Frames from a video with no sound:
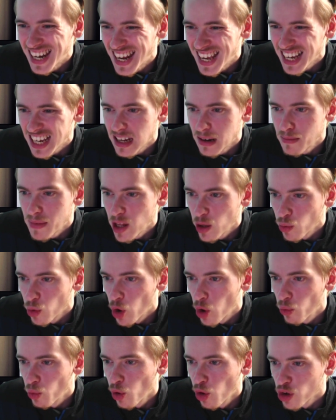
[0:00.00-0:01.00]
Lincoln,
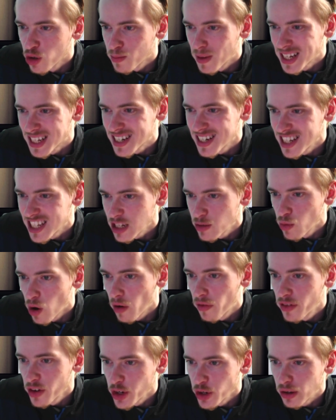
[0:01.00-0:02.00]
Millwall, Wolves, Man City,
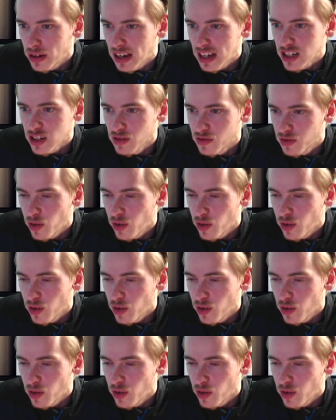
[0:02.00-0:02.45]
Watford, Newcastle.